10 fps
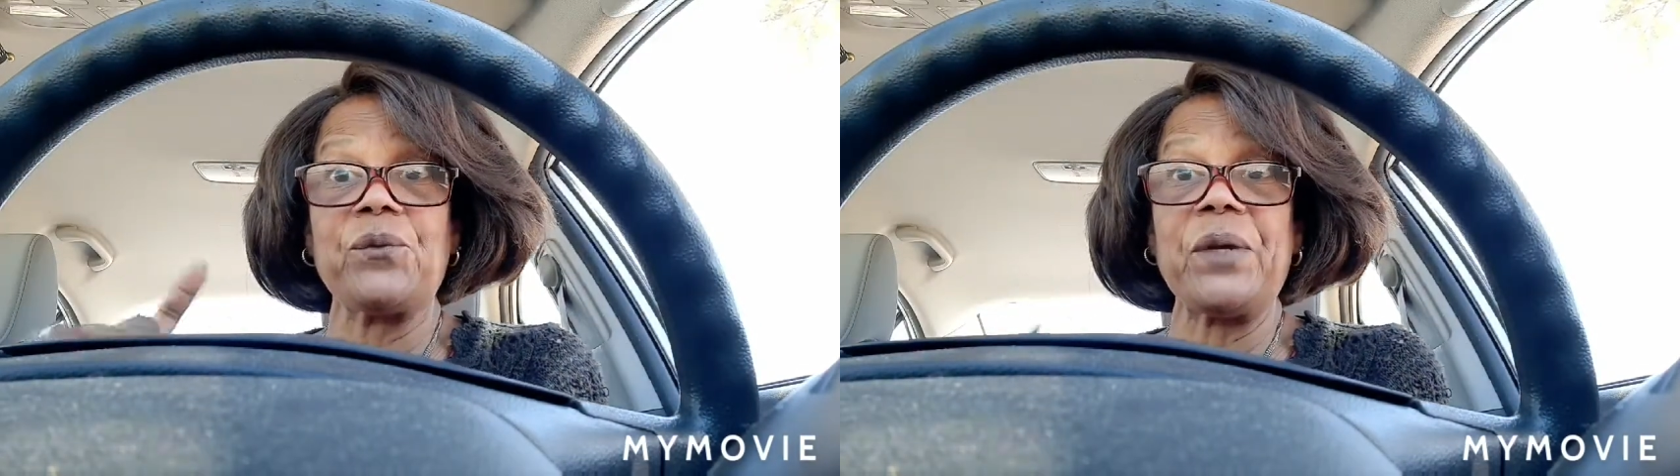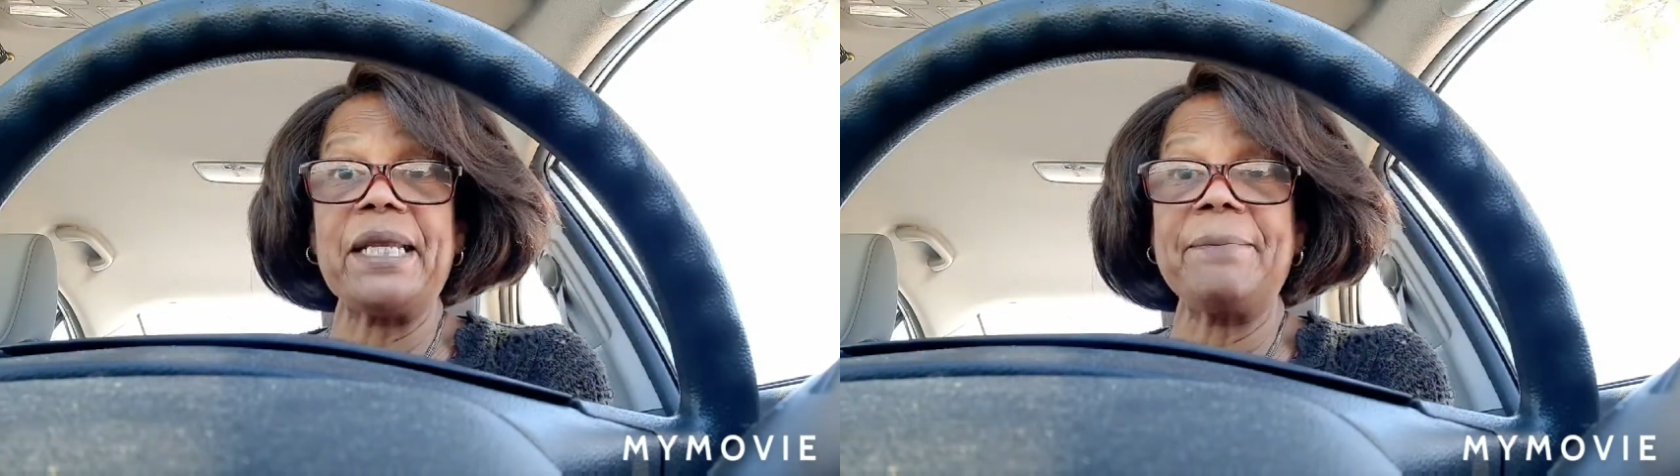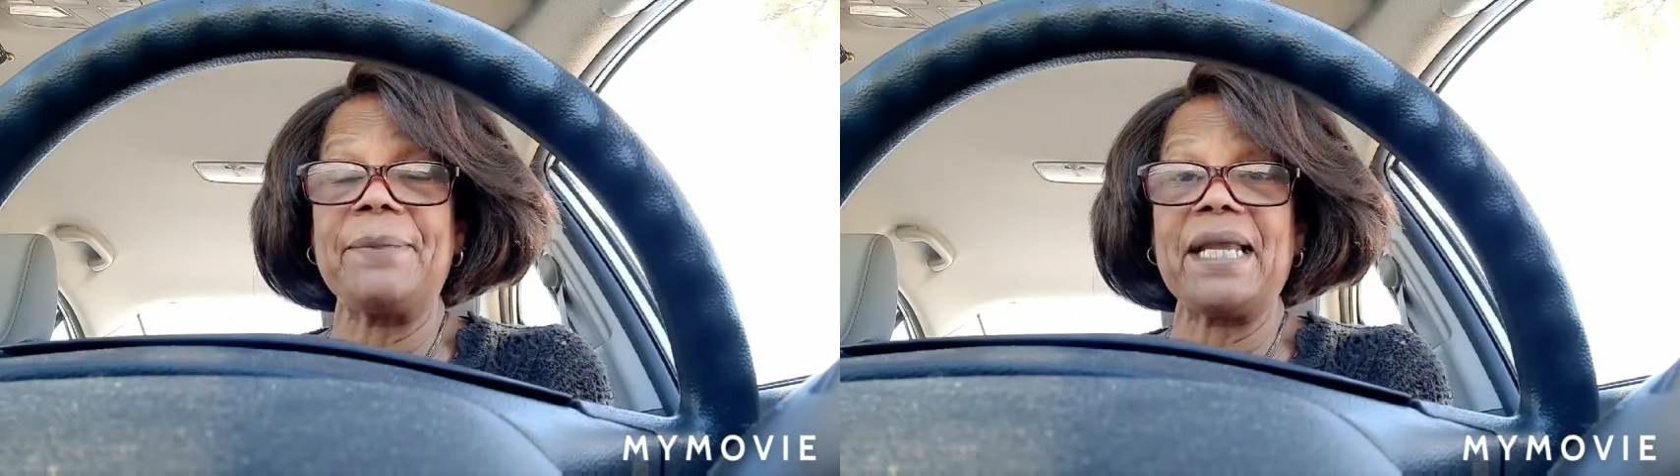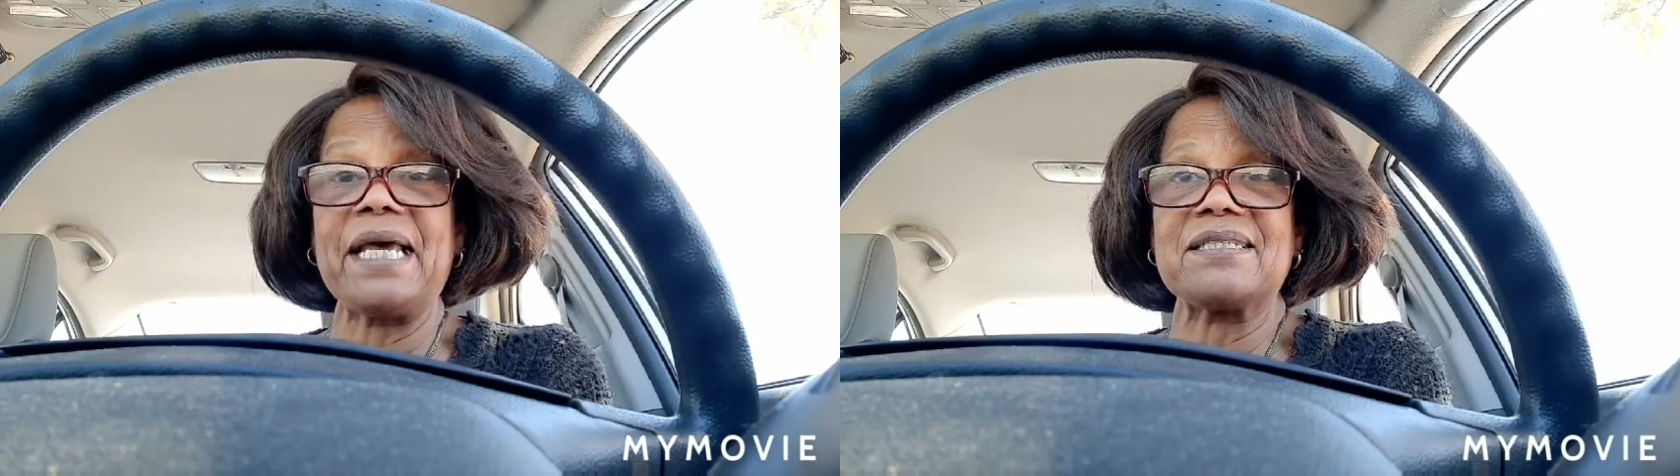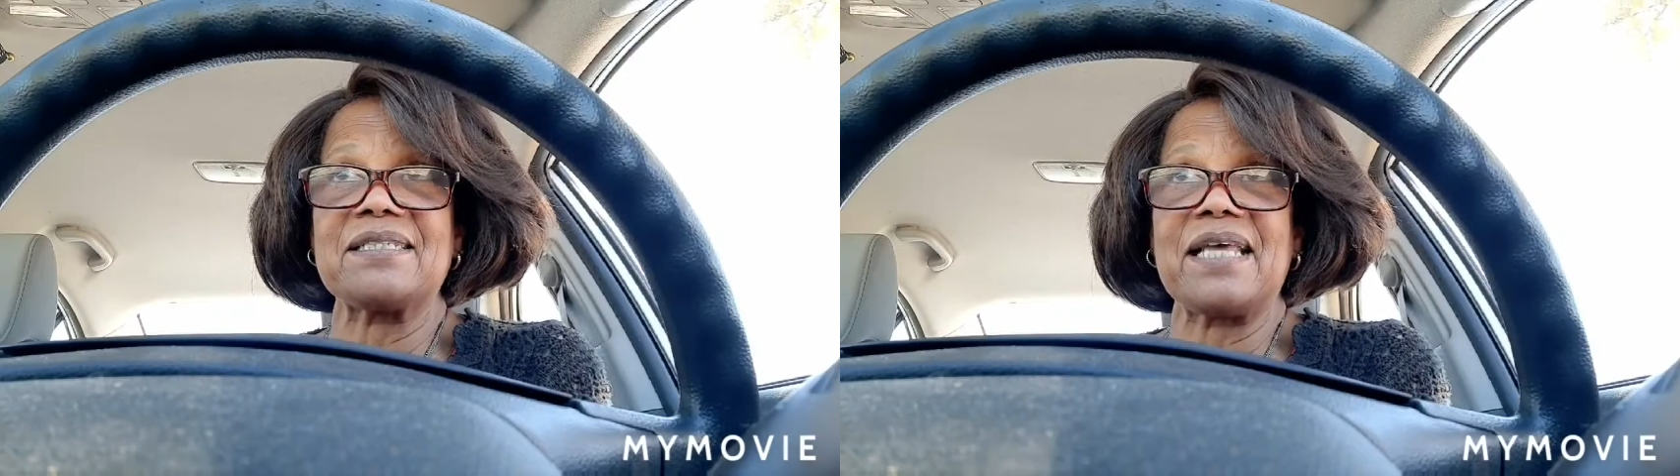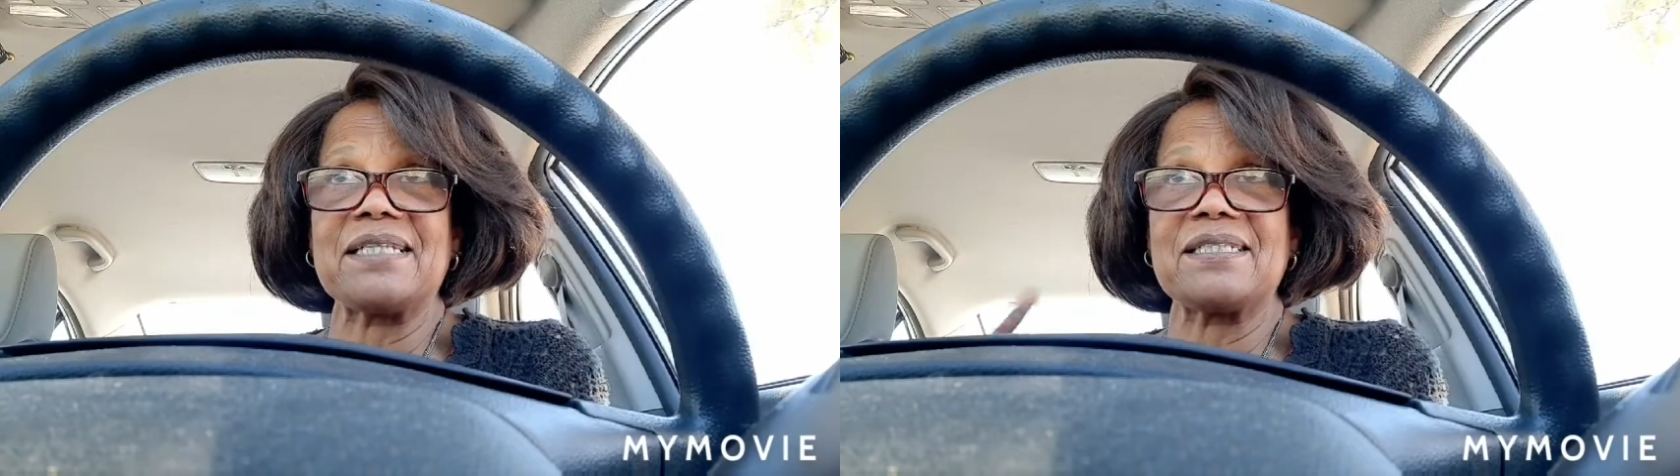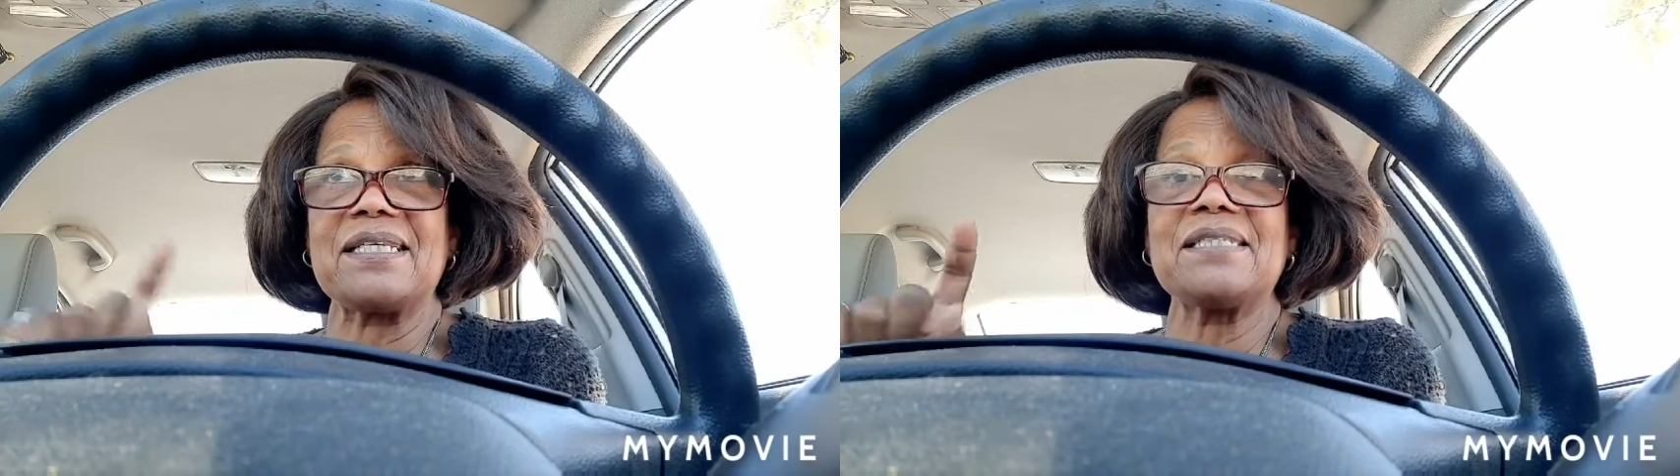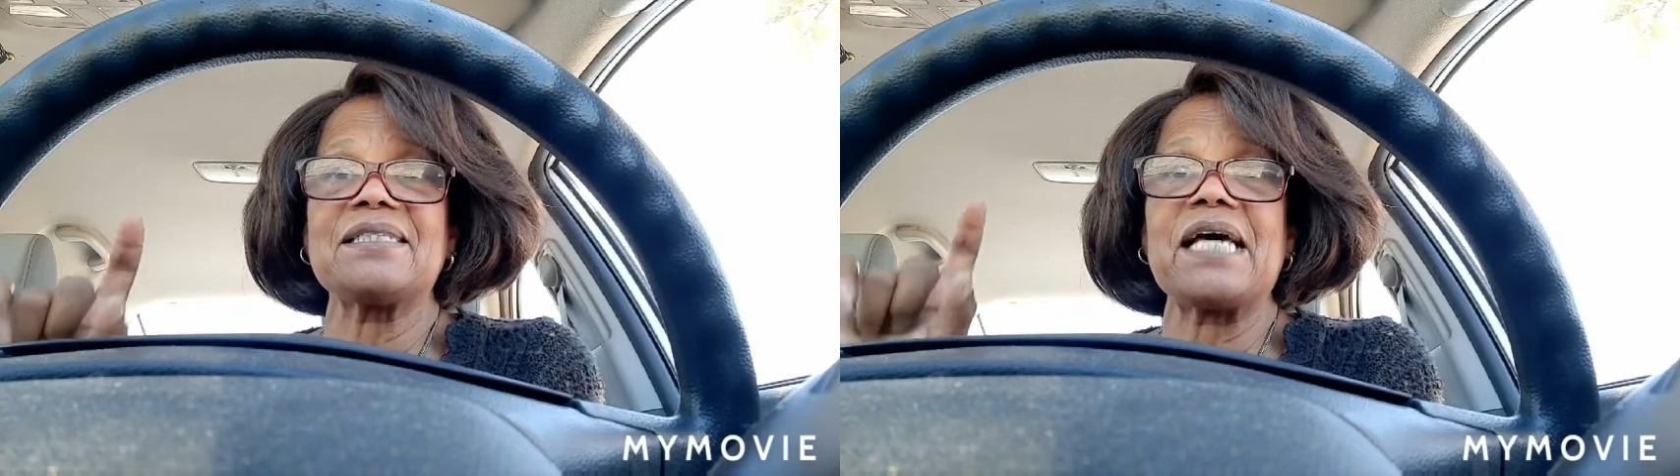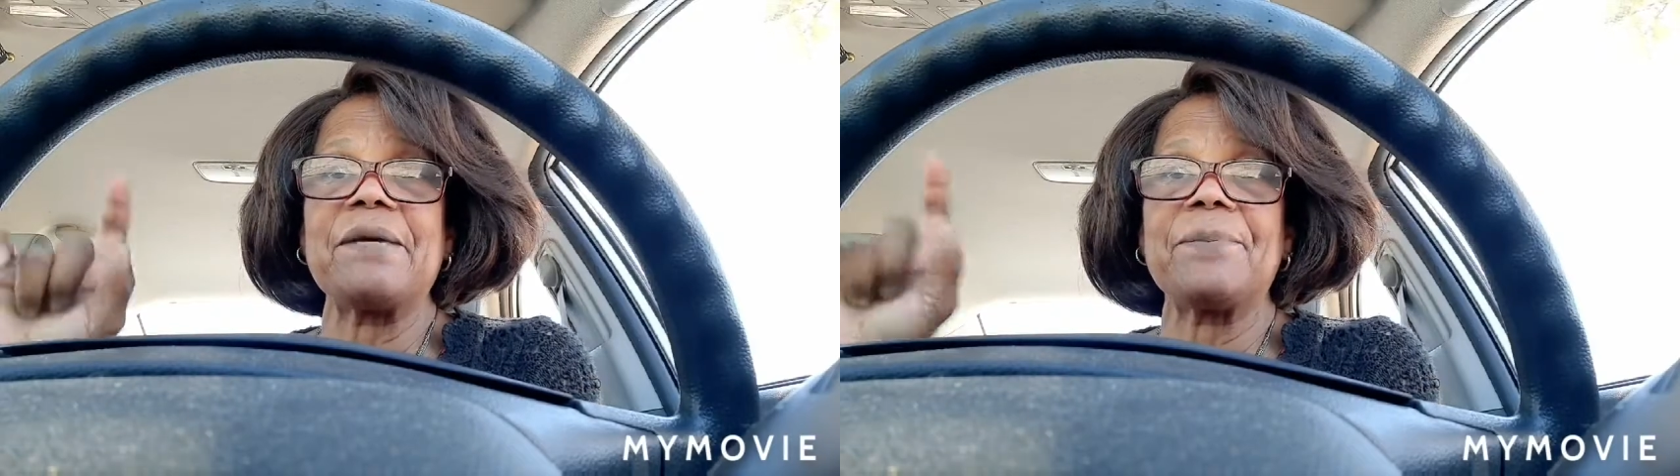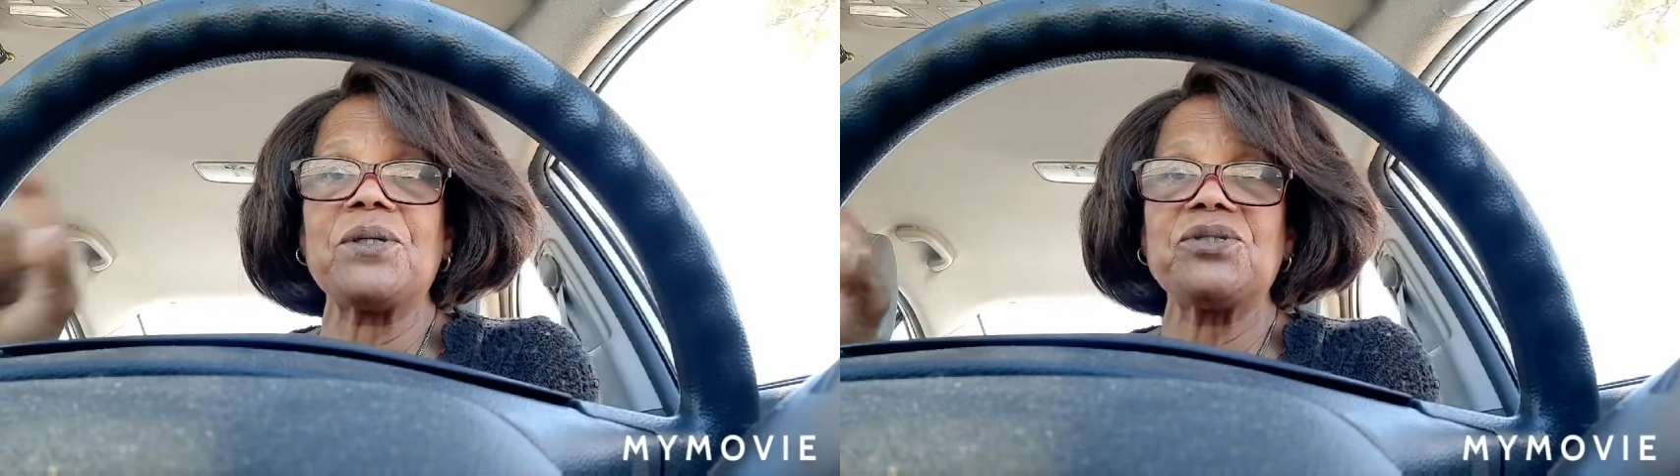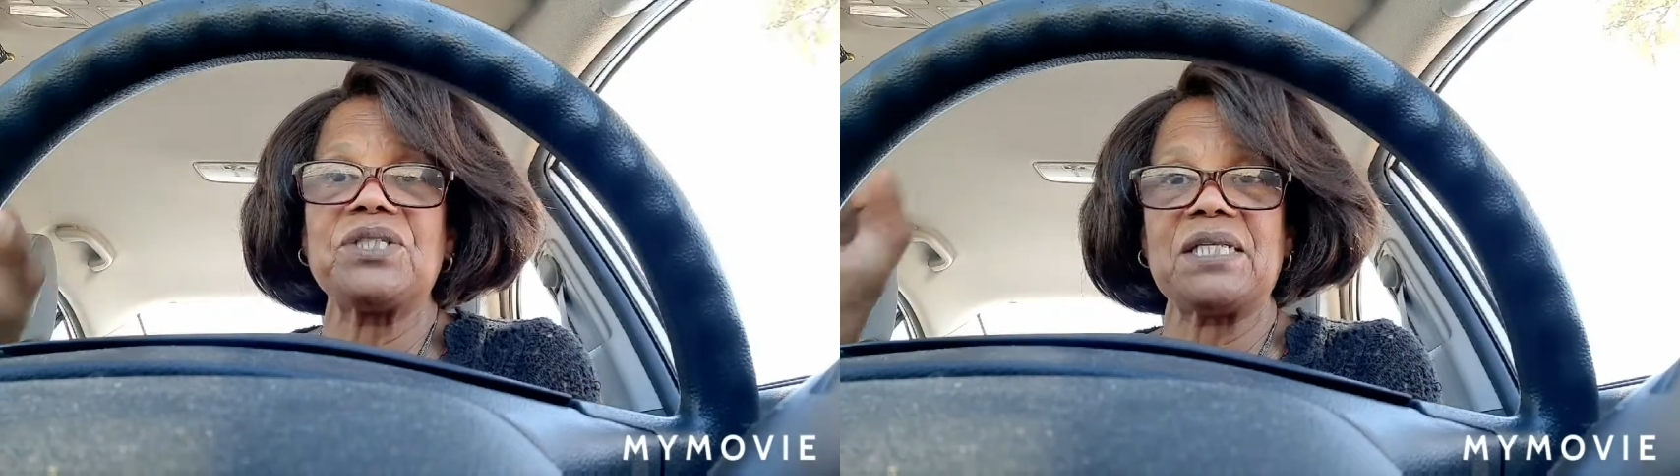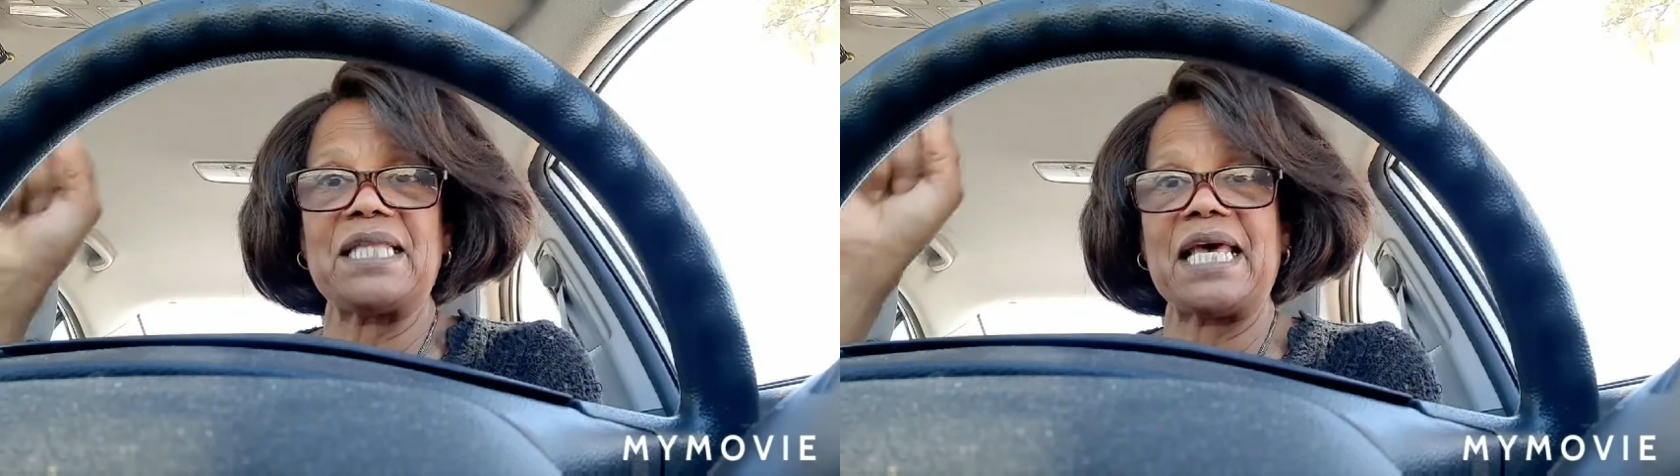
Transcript: really blessed that since I posted